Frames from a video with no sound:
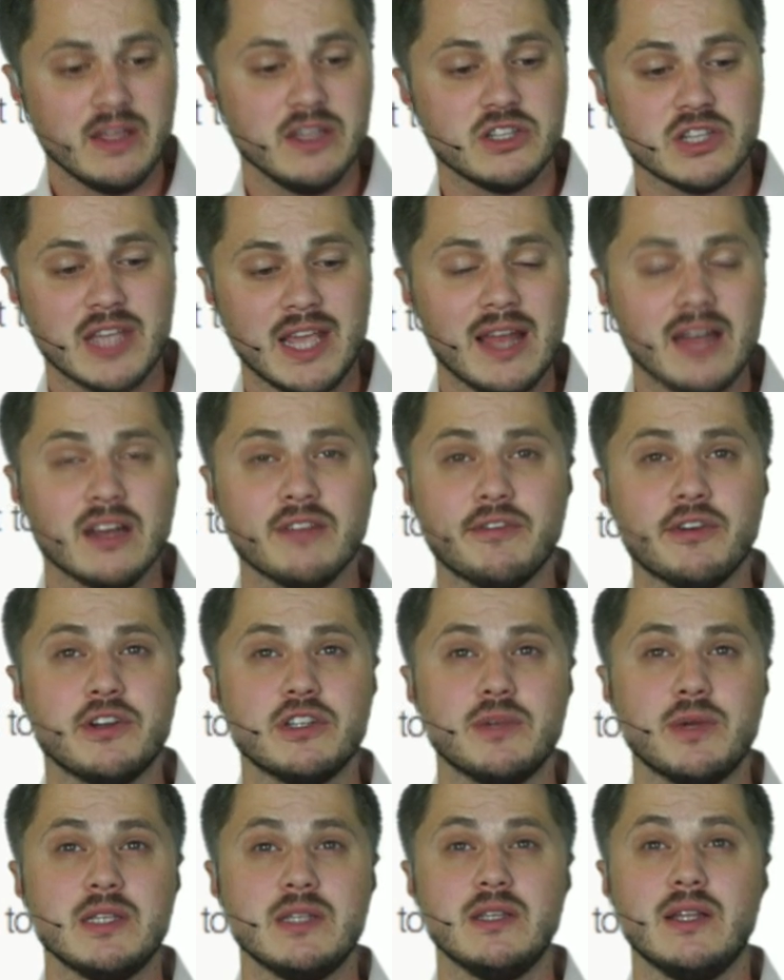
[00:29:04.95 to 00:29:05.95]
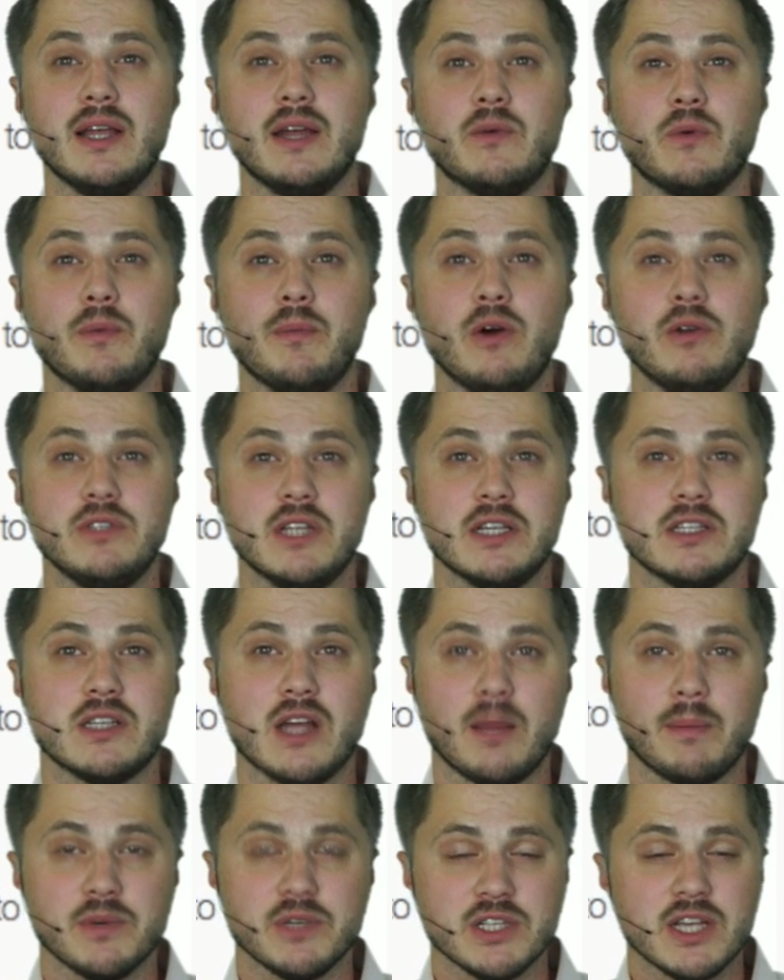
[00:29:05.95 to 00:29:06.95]
A scan converter is basically like Remote
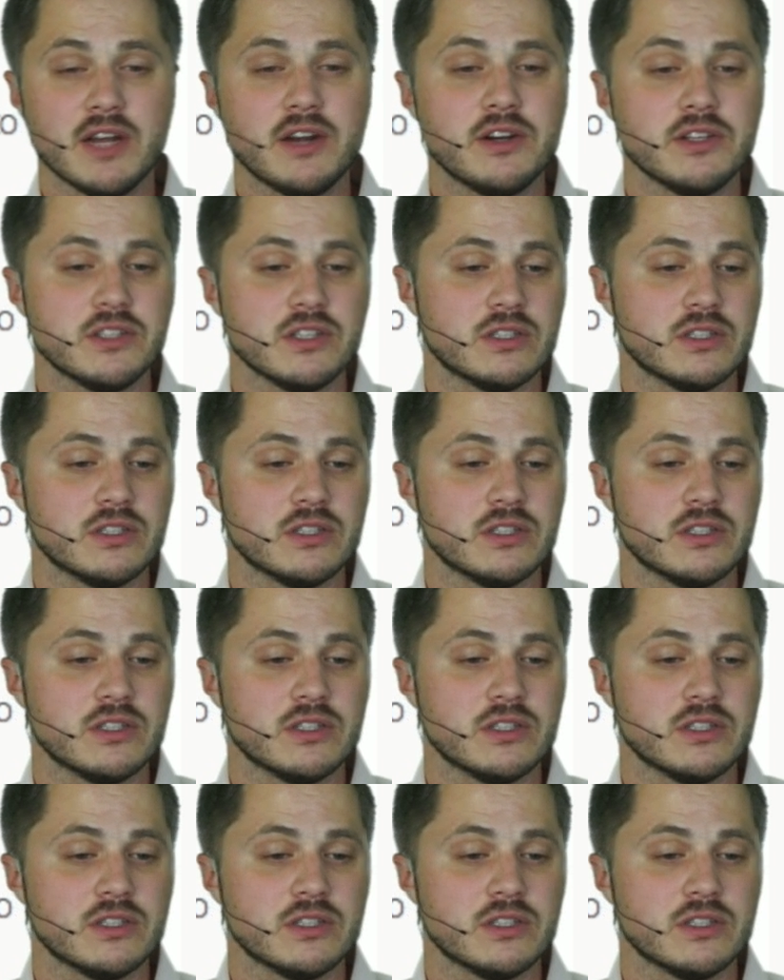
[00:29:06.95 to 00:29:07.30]
Desktop Presenter.